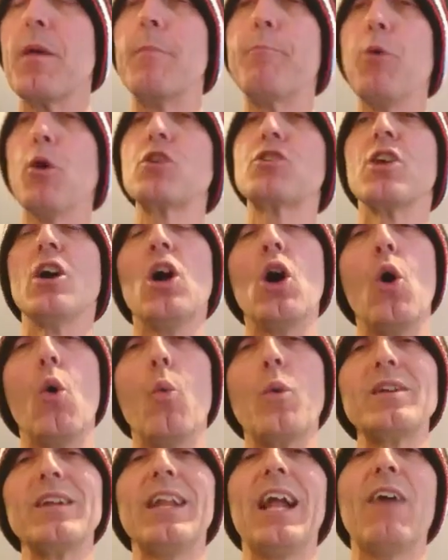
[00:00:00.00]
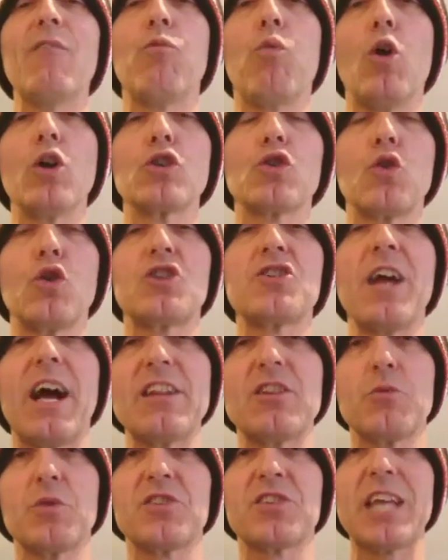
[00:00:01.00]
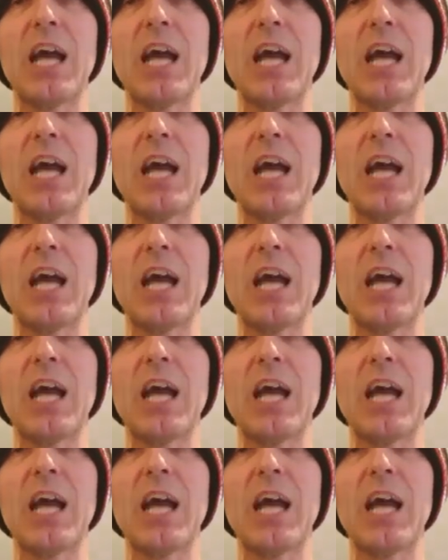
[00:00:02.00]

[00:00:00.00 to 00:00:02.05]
But we did have one good chance with